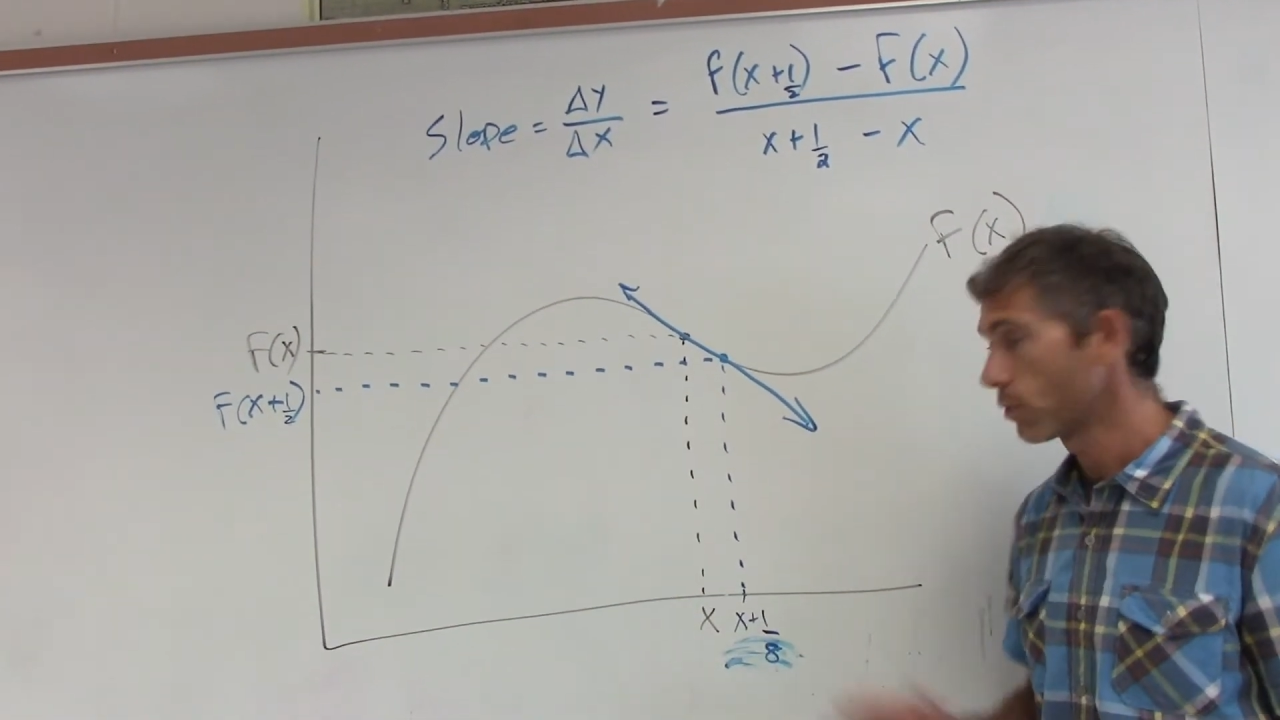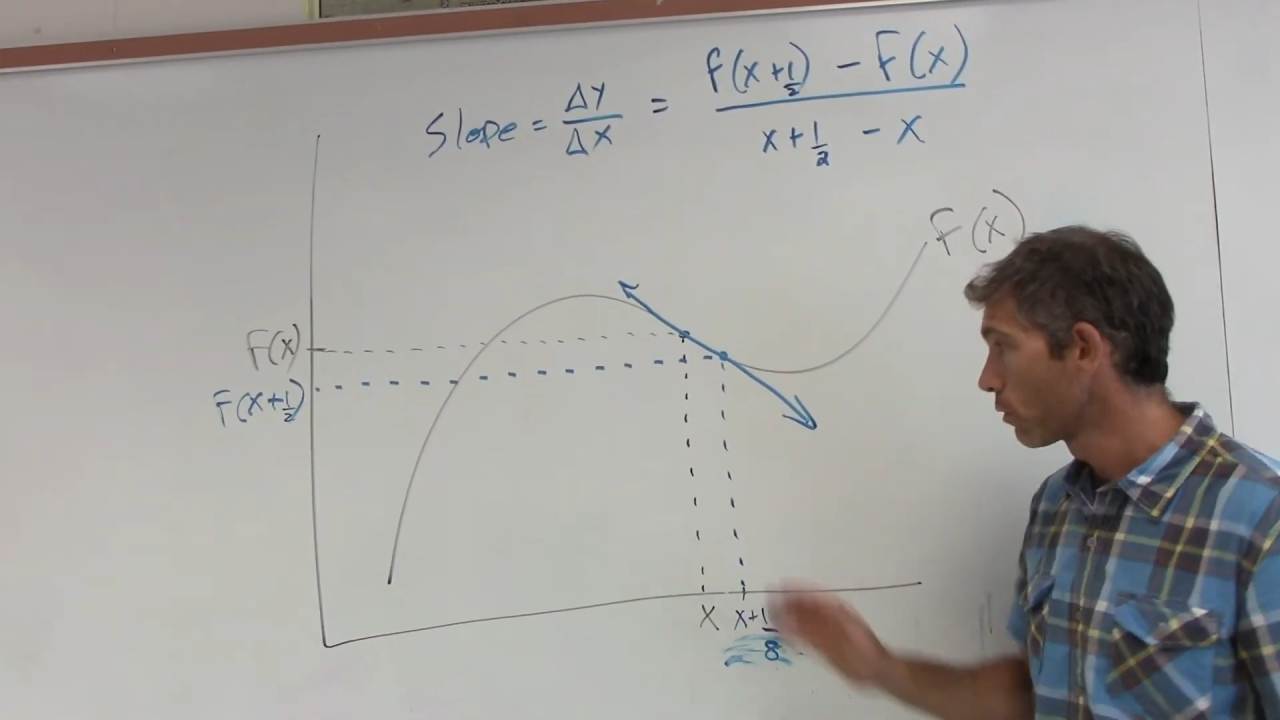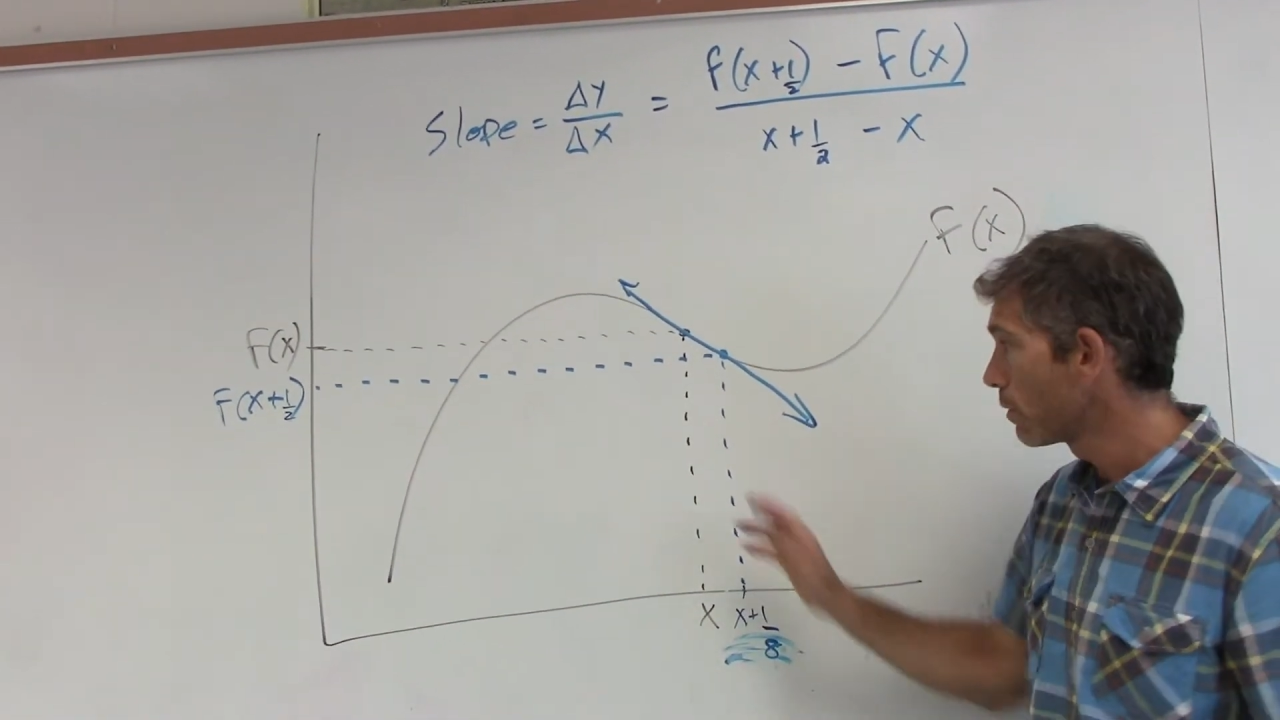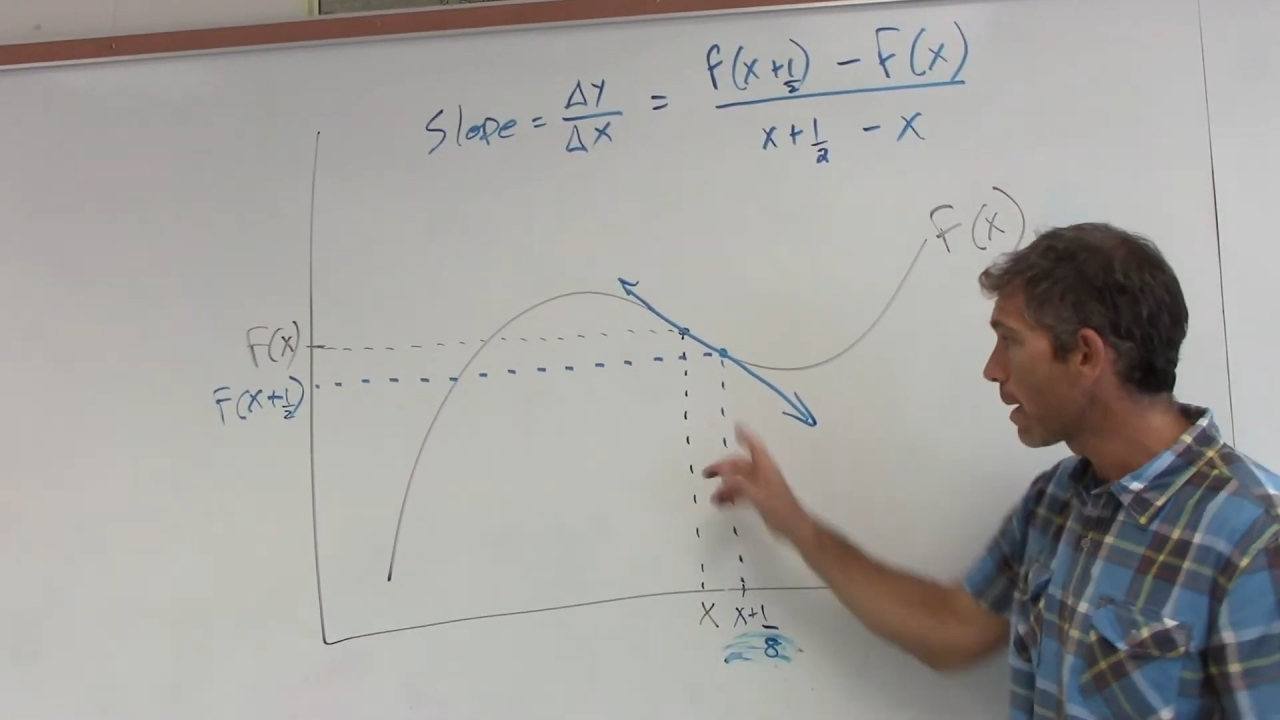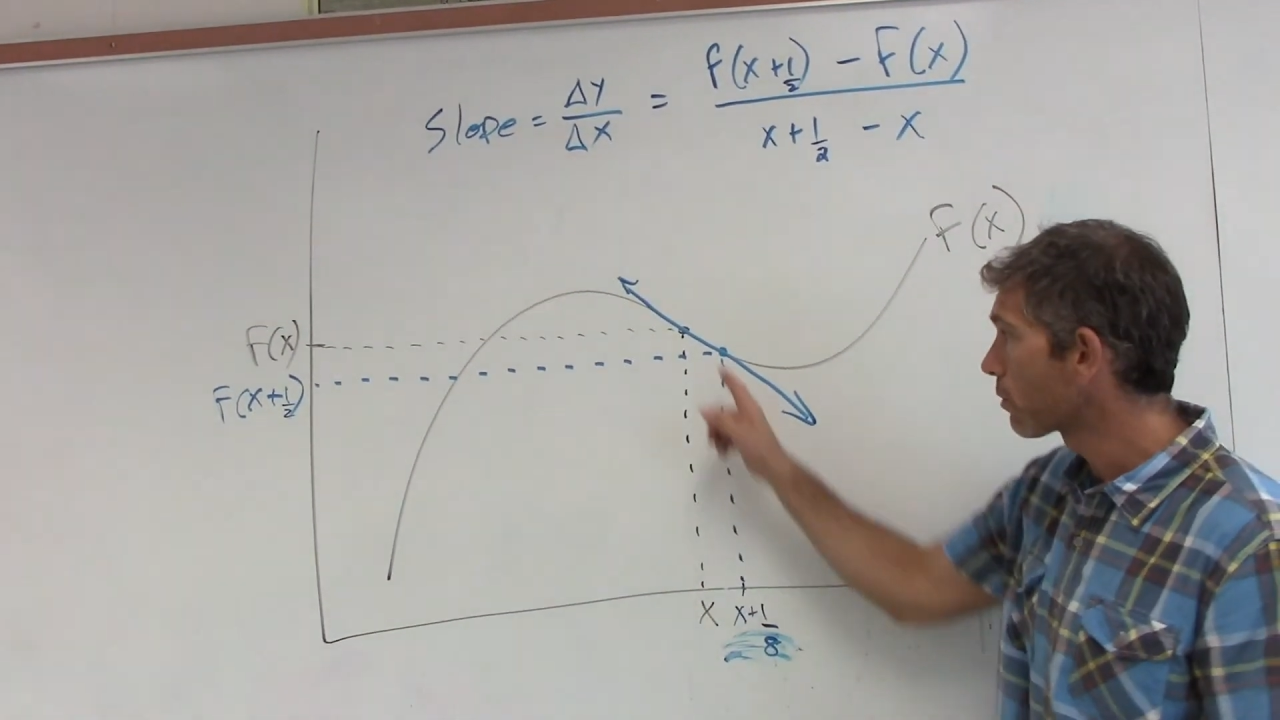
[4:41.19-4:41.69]

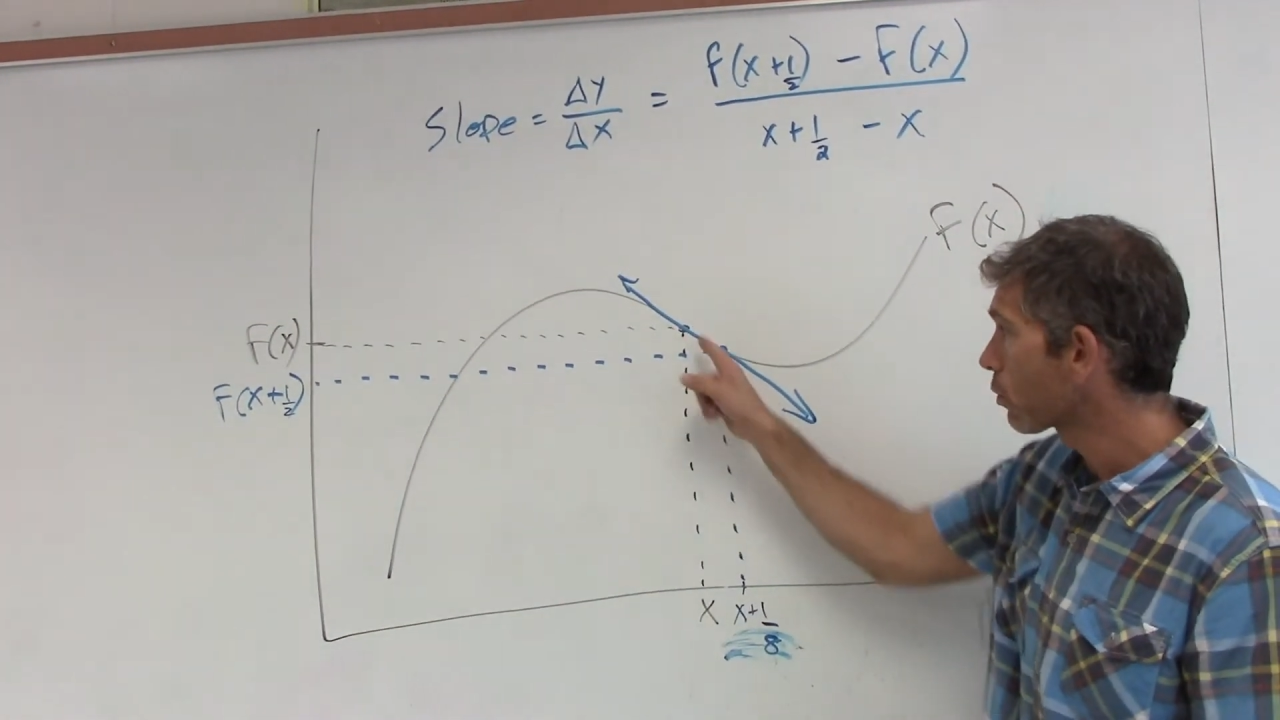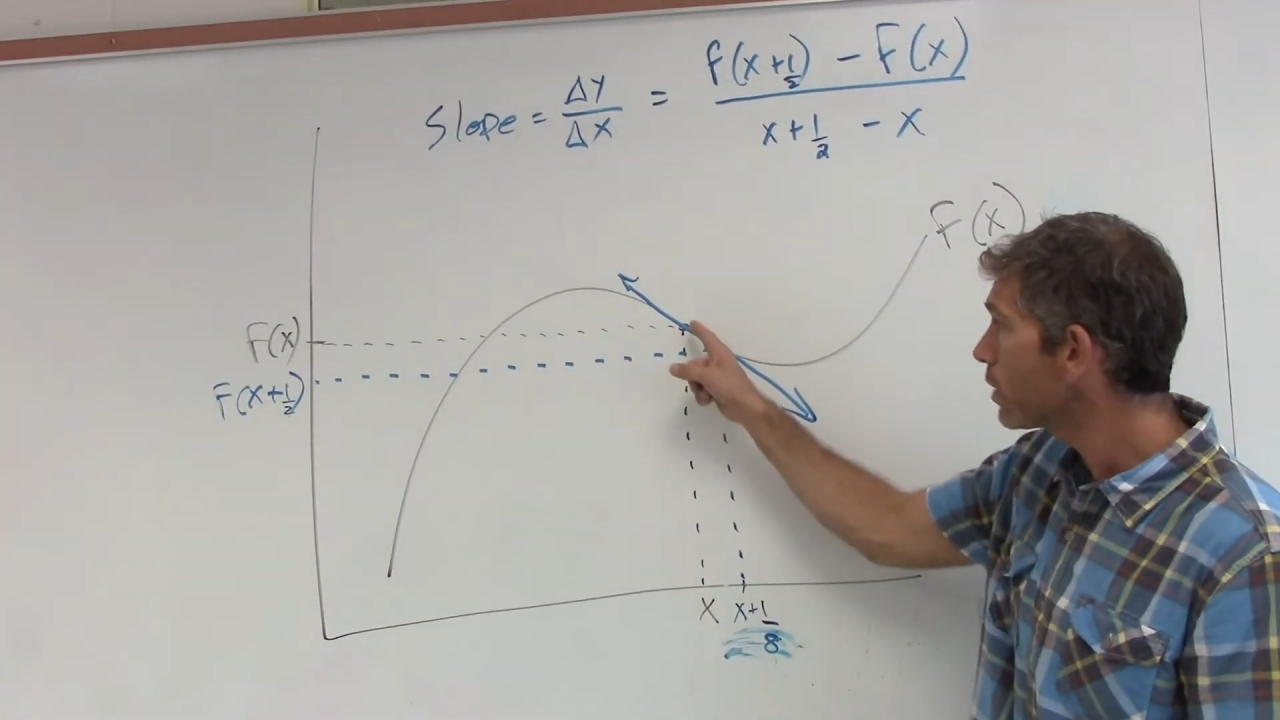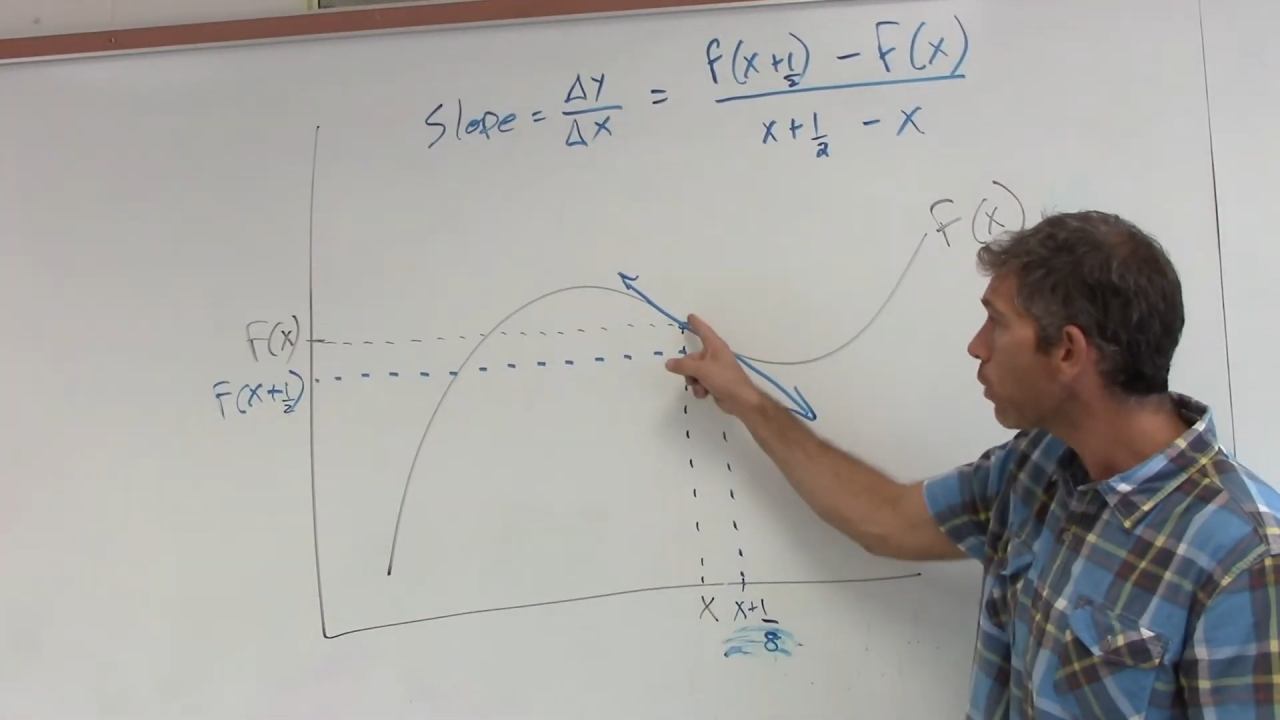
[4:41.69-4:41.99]
Remember, we